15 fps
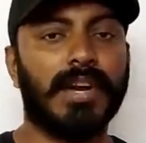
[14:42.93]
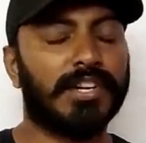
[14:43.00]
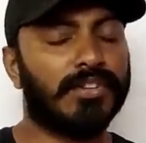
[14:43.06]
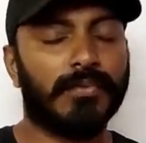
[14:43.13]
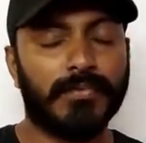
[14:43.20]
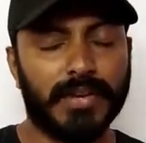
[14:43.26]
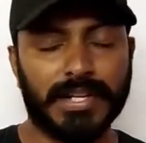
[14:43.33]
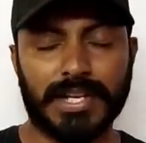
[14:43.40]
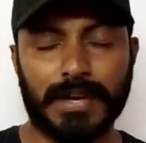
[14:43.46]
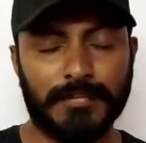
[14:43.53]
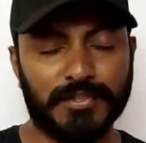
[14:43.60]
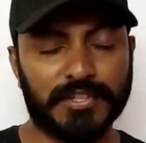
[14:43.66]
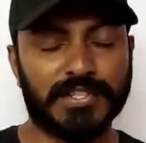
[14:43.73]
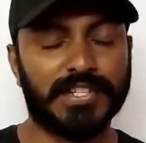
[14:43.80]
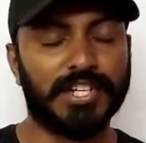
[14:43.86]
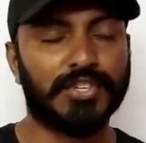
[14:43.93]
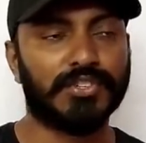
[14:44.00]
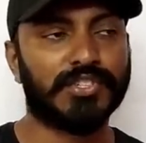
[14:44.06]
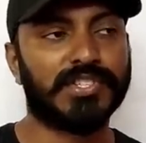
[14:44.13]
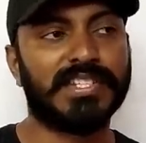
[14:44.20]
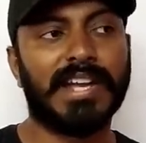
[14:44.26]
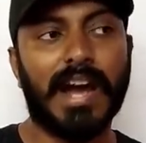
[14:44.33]
at your free time, you just need to
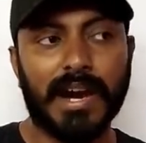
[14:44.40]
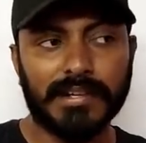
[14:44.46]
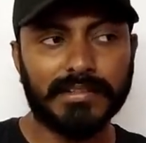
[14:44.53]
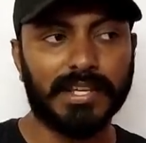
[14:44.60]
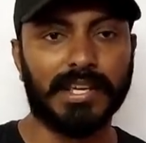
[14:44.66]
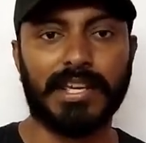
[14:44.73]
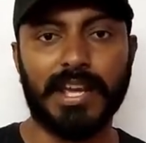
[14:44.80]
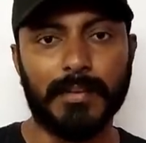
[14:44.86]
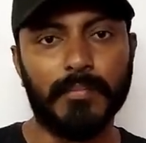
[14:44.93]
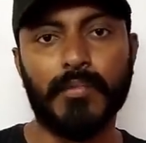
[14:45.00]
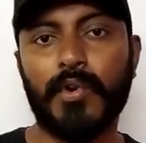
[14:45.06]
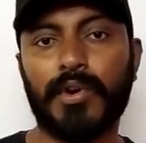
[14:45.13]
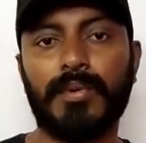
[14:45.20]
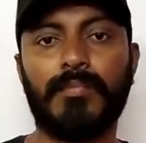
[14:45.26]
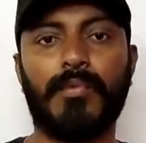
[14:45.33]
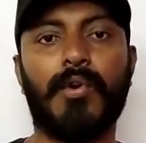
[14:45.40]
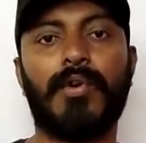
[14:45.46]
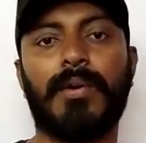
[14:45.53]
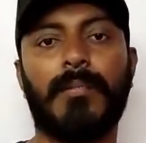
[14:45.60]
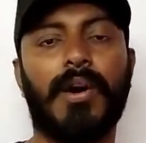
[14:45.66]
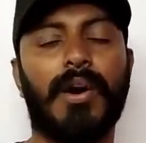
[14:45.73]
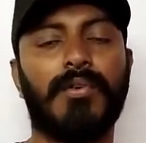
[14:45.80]
start thinking more and
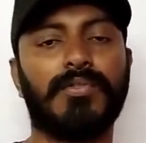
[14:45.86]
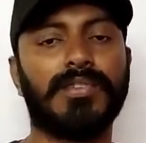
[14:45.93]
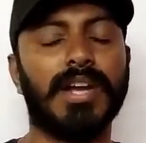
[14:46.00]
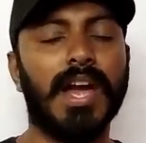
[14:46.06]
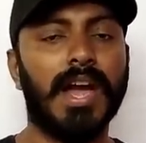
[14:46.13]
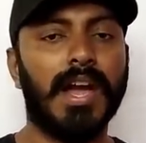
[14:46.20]
more about